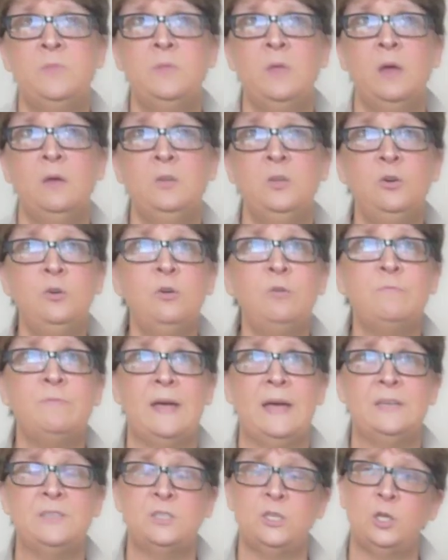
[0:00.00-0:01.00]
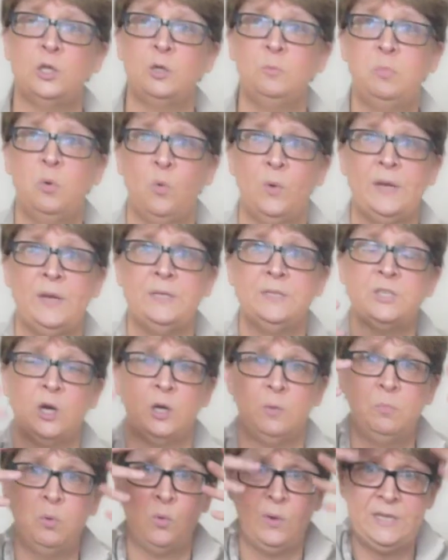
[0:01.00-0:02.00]
neurovascular points
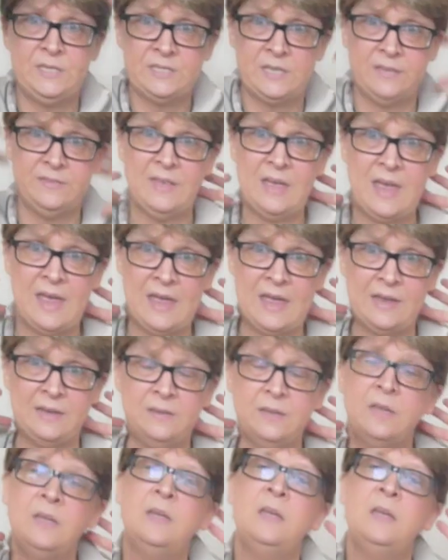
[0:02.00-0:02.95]
are points on the head